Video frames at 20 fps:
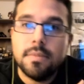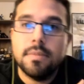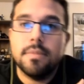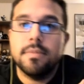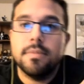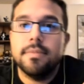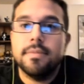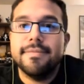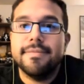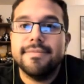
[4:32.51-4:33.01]

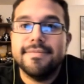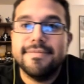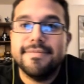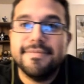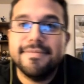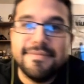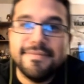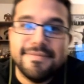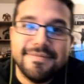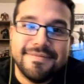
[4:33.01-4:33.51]

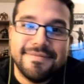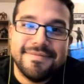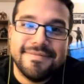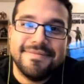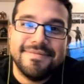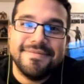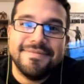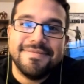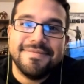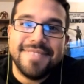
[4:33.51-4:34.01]

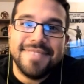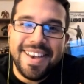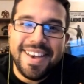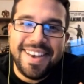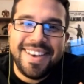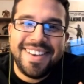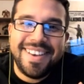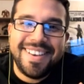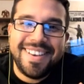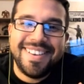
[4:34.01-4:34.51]

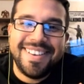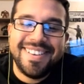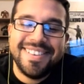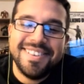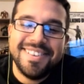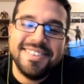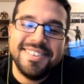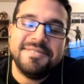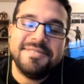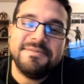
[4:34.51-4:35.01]

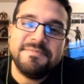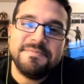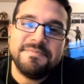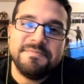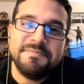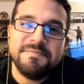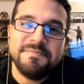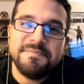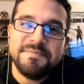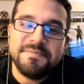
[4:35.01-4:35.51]

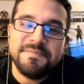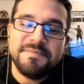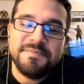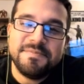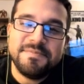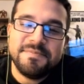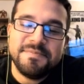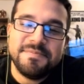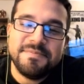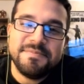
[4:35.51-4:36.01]

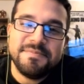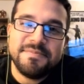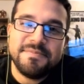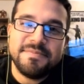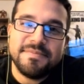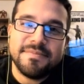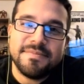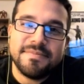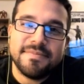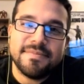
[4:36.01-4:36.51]
(not speaking)